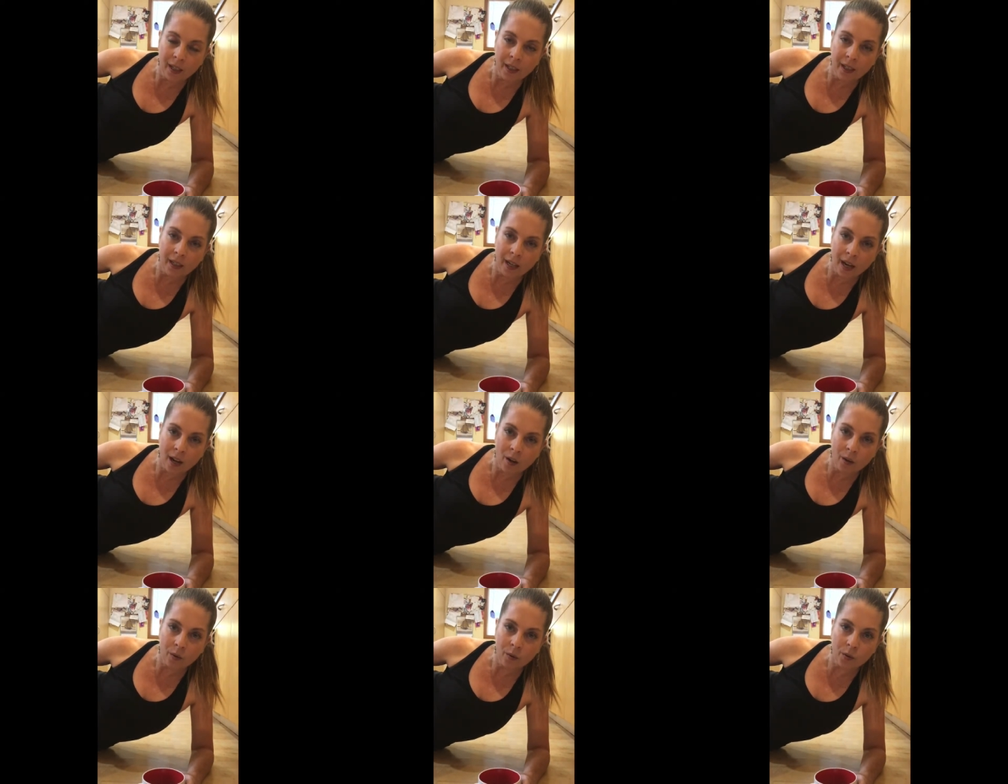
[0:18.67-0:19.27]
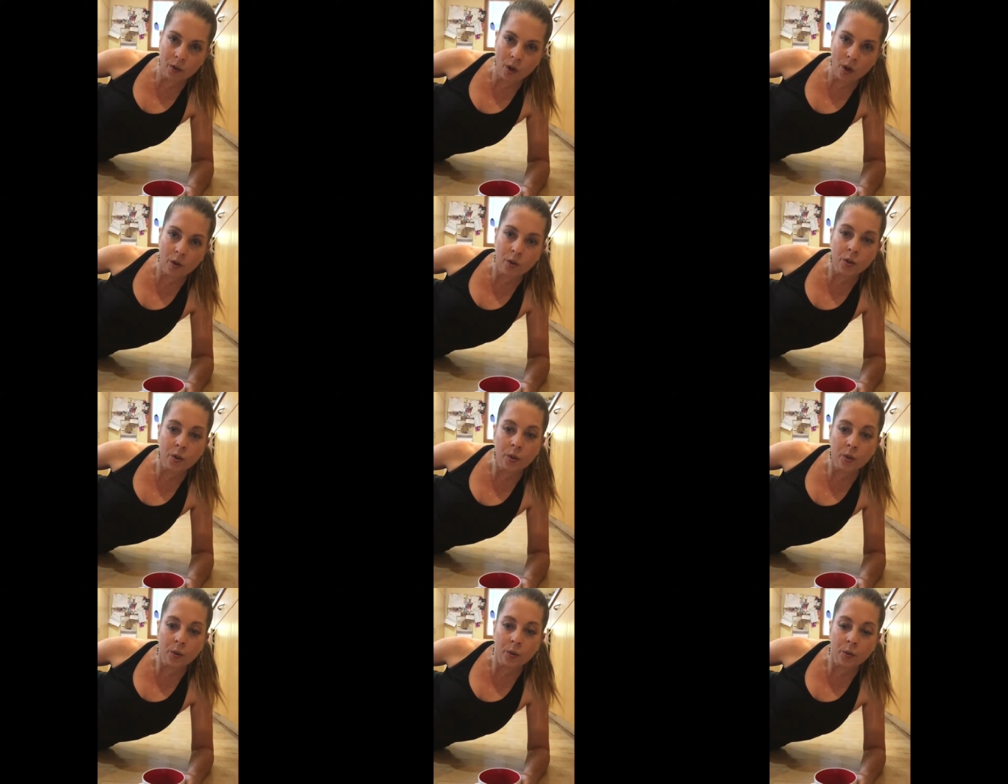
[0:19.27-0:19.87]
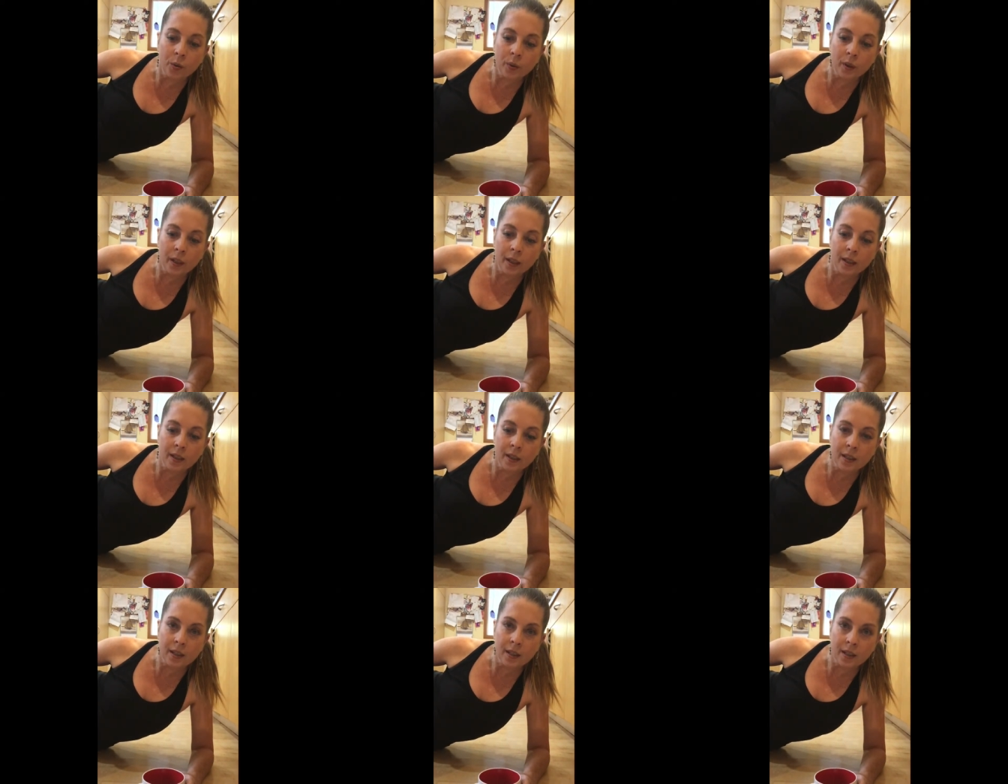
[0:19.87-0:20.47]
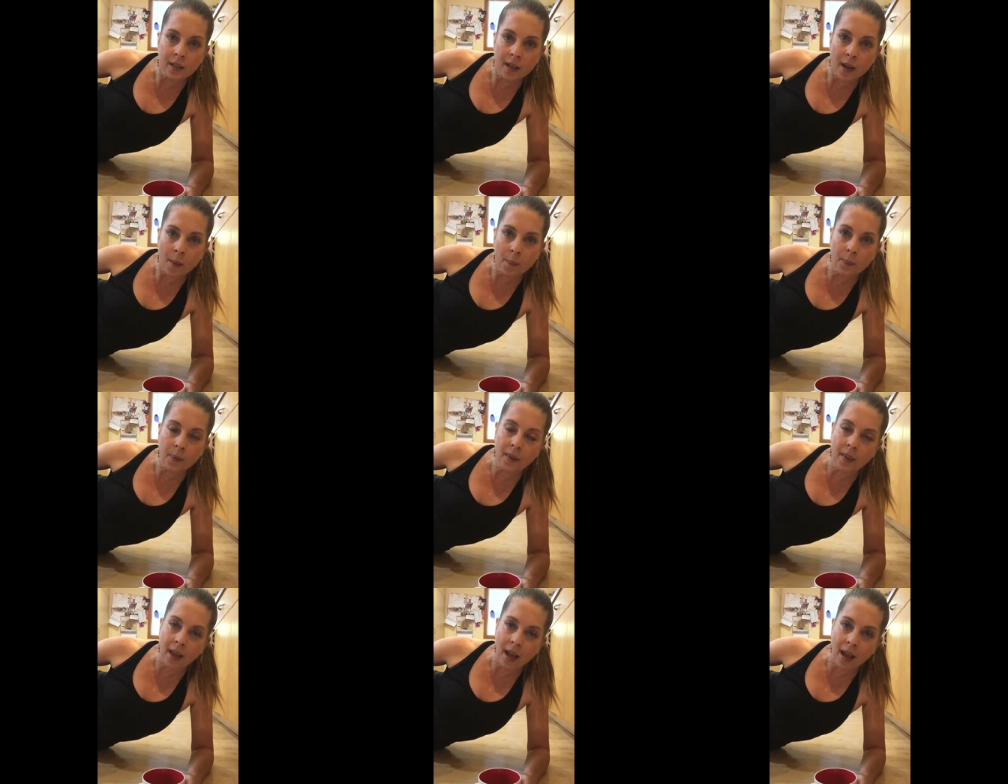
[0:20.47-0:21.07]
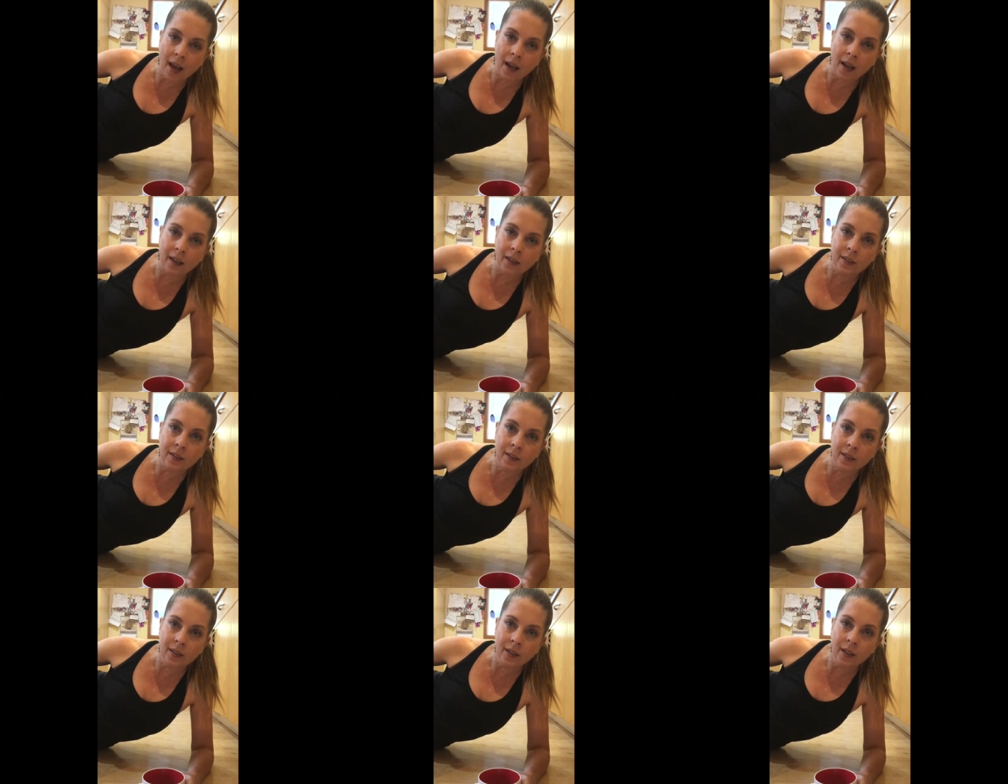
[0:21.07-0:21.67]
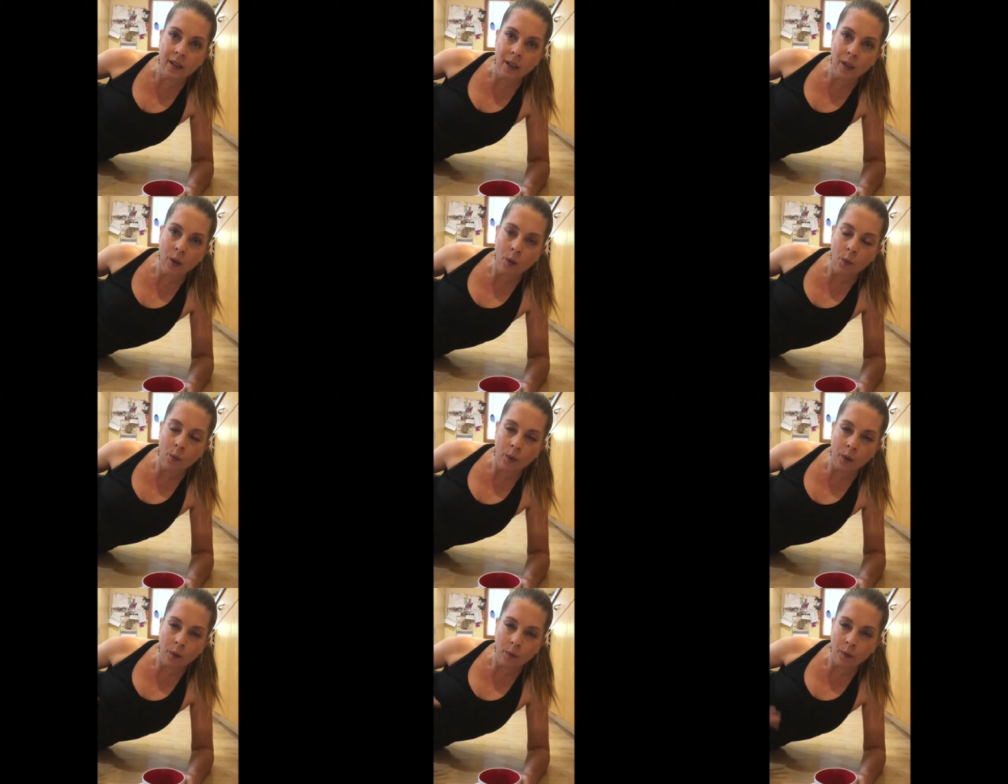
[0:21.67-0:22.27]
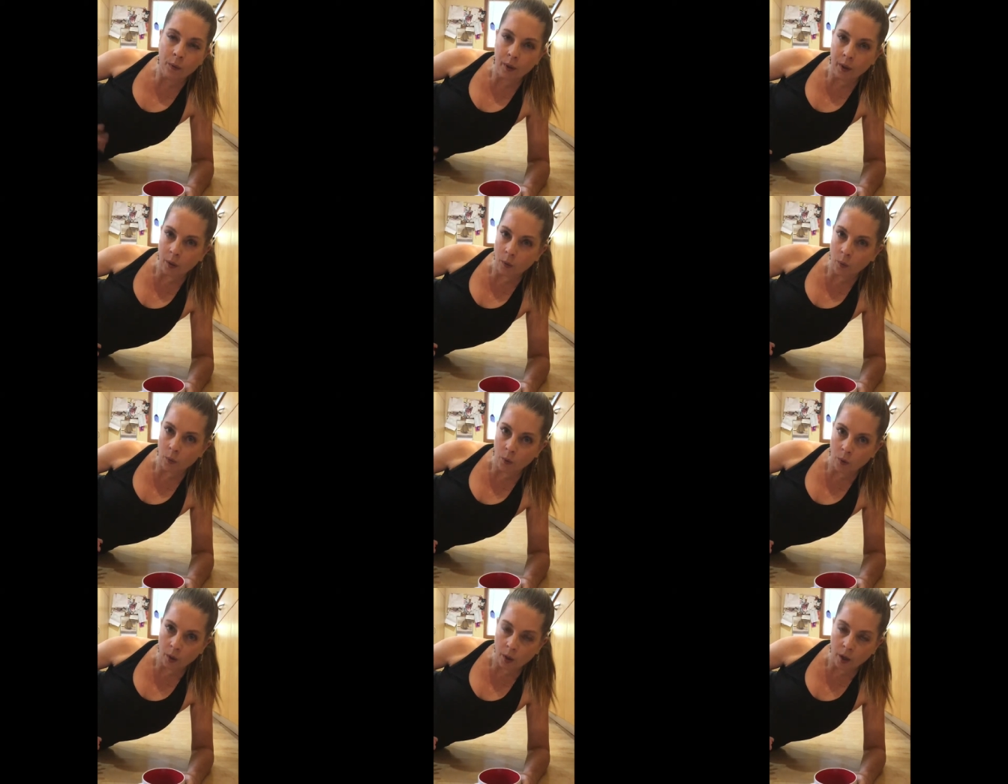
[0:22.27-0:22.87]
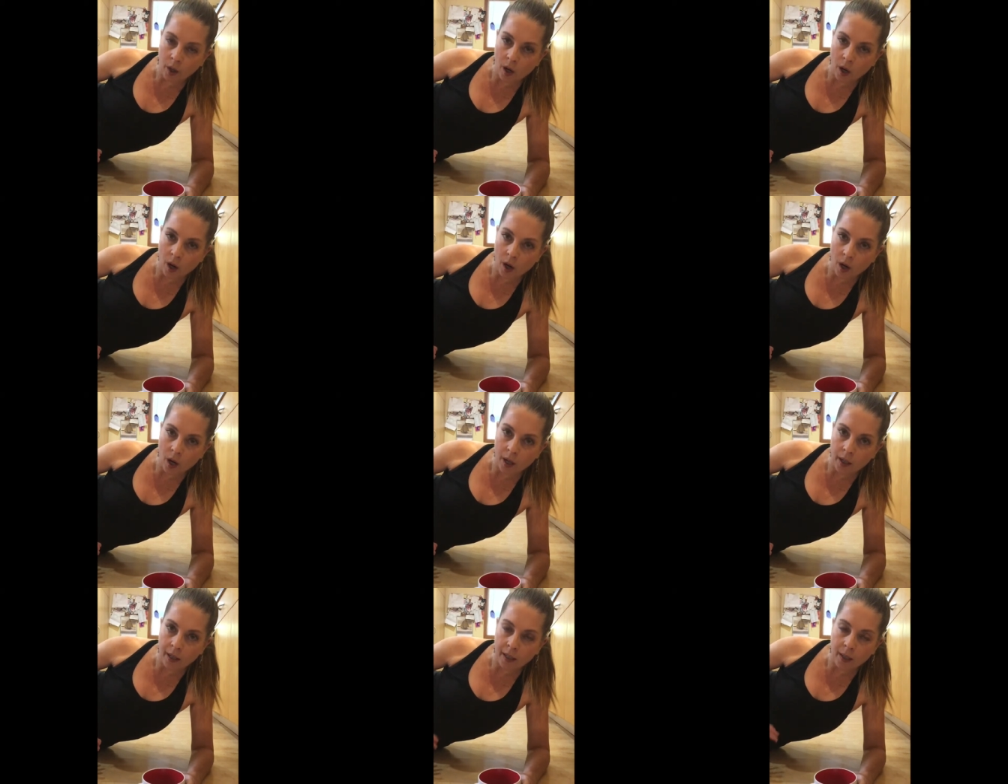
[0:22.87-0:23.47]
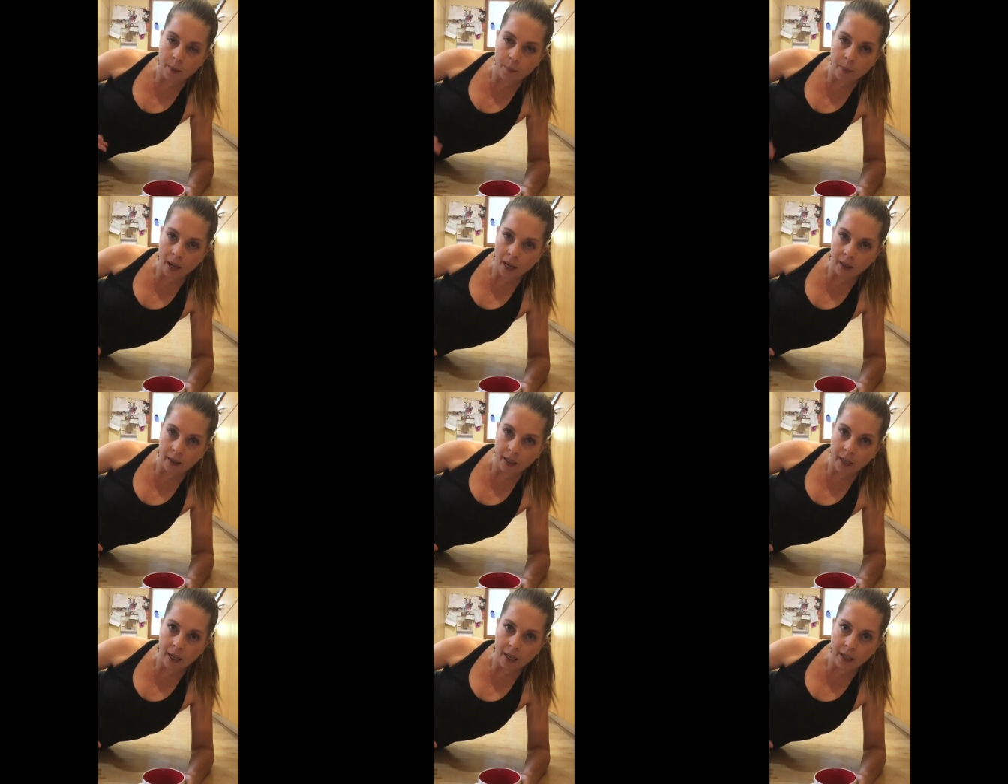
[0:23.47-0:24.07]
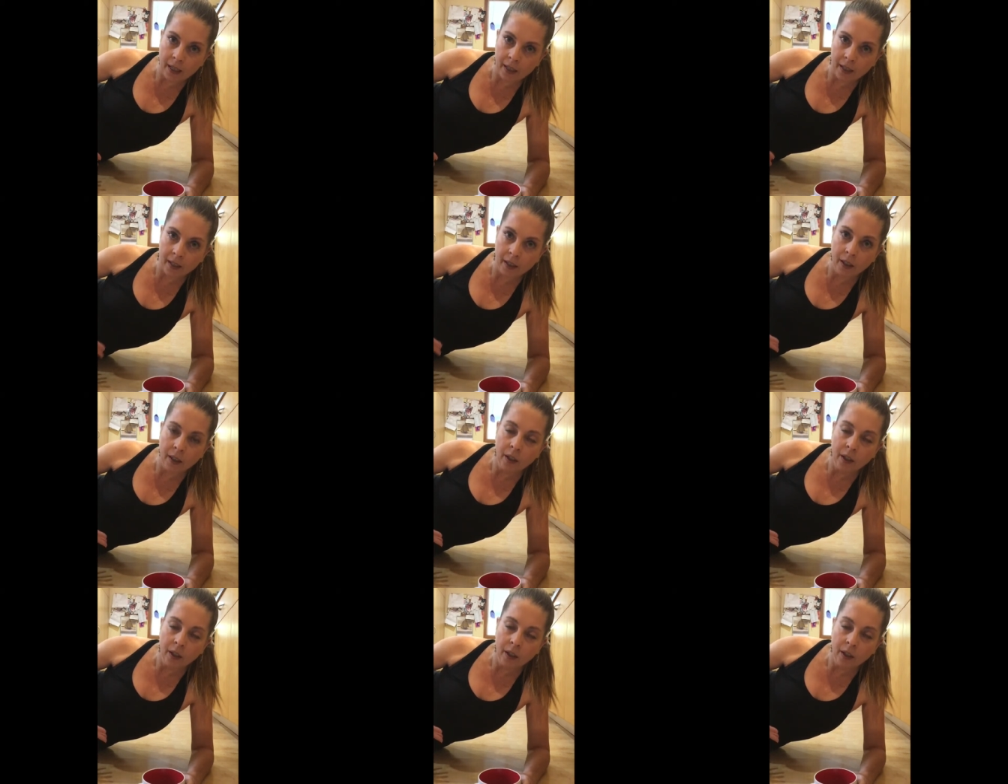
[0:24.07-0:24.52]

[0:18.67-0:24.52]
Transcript: Now tendu is a step that we really work on in ballet.